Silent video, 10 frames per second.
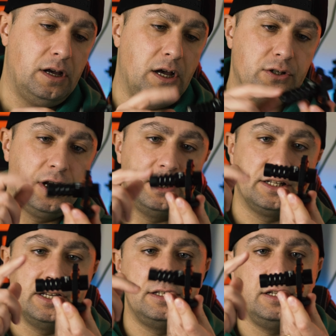As you
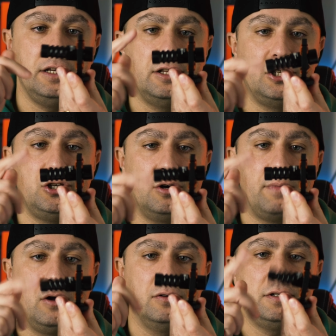guys can see, the shock
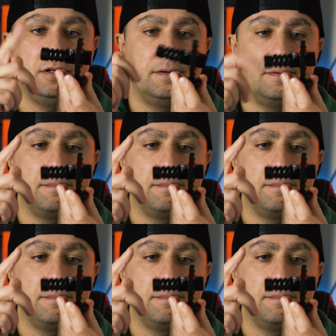mount.